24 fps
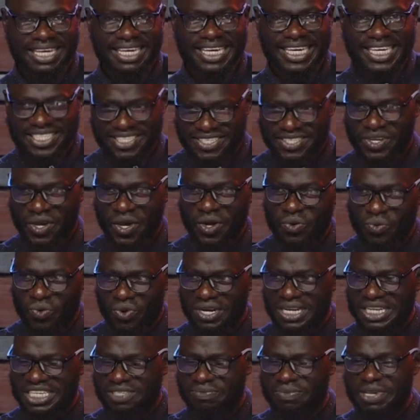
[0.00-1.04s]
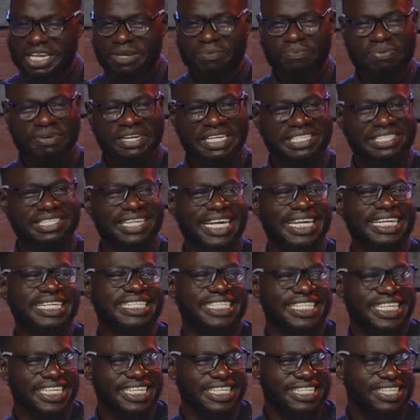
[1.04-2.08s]
is not what is being
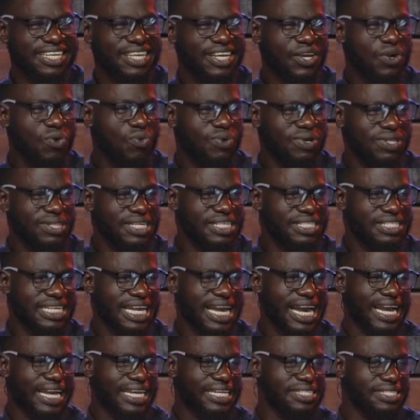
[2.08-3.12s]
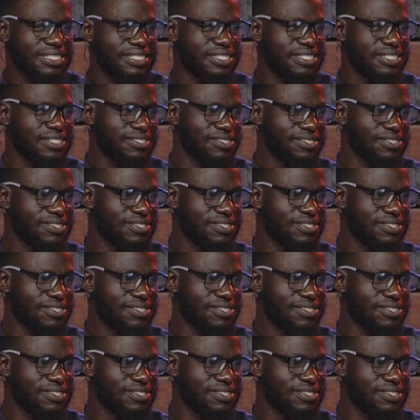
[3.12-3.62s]
presented with these guys.